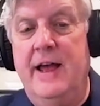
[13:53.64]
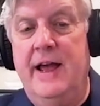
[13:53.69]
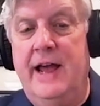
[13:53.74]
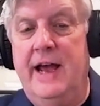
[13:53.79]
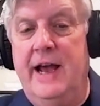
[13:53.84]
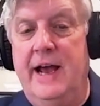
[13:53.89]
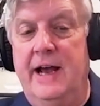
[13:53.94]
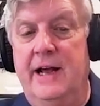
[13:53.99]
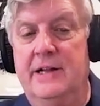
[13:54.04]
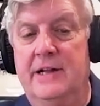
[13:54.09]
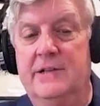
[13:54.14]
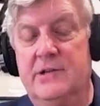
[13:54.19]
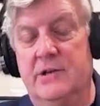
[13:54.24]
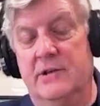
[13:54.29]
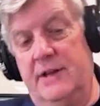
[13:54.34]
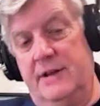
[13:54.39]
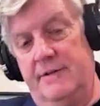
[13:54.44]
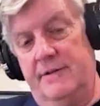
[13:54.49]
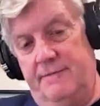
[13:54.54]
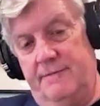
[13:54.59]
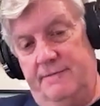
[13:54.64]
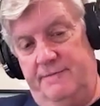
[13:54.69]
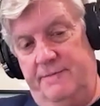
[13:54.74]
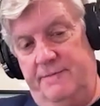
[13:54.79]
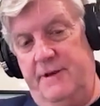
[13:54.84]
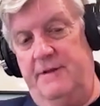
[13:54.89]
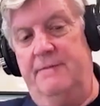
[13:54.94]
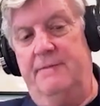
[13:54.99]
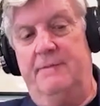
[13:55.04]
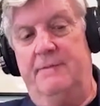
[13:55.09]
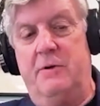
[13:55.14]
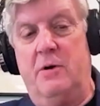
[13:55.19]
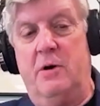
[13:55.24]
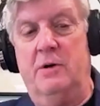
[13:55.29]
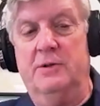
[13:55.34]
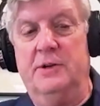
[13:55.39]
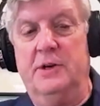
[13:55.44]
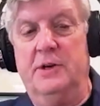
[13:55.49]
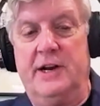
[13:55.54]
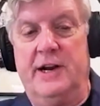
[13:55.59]
And so they
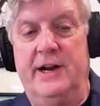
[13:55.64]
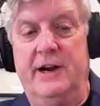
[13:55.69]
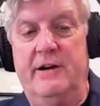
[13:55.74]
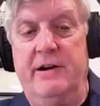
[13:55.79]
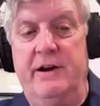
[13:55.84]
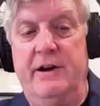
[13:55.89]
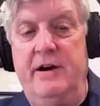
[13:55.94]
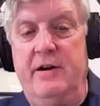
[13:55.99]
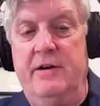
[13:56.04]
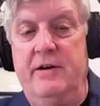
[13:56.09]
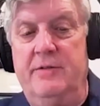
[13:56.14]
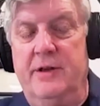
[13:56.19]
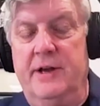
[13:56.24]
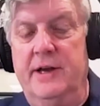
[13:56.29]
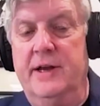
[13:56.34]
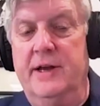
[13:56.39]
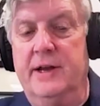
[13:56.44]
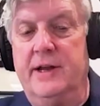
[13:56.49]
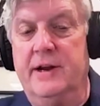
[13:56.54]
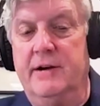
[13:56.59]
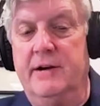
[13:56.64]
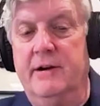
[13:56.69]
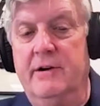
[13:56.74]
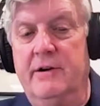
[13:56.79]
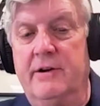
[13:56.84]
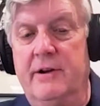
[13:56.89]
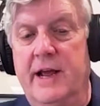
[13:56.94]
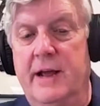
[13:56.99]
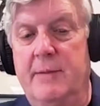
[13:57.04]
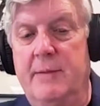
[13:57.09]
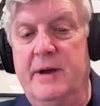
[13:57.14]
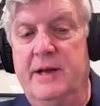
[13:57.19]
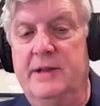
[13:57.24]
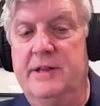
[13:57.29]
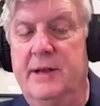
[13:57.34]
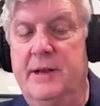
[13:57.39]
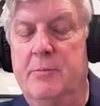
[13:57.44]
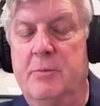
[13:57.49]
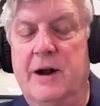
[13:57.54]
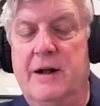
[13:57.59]
called their carrier. The carrier came
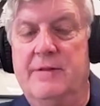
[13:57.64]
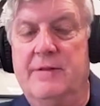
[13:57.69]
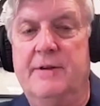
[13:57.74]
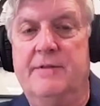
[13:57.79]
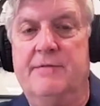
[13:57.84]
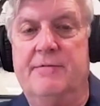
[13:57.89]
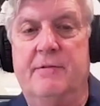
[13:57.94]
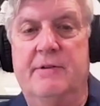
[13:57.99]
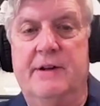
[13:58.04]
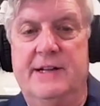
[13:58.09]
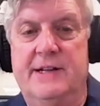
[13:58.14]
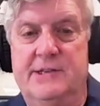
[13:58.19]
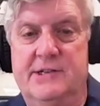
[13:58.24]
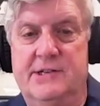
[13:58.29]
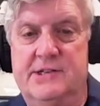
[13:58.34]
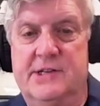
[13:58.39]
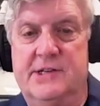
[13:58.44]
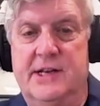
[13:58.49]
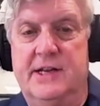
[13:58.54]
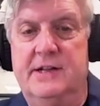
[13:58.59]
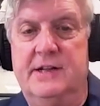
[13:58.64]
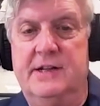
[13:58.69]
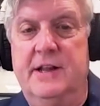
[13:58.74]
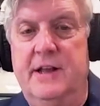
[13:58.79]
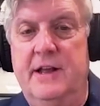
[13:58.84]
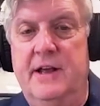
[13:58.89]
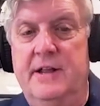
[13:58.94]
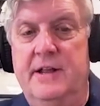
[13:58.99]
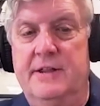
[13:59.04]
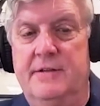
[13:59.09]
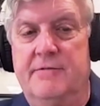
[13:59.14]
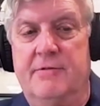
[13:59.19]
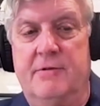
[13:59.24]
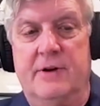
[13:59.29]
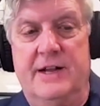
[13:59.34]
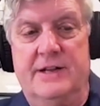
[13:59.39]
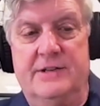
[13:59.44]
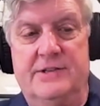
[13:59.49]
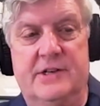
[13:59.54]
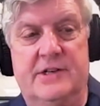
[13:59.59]
in. They brought their forensics in. The
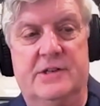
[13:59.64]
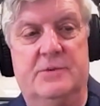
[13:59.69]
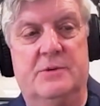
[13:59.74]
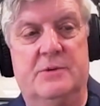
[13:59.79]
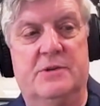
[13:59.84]
forensics